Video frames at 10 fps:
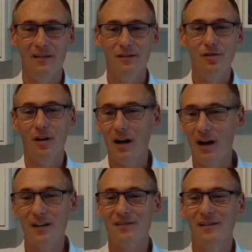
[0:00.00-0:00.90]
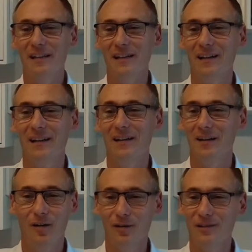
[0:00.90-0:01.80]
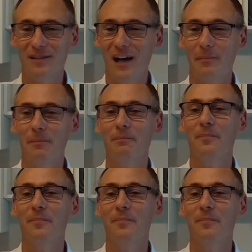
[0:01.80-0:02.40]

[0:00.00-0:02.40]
You're hustling all the time.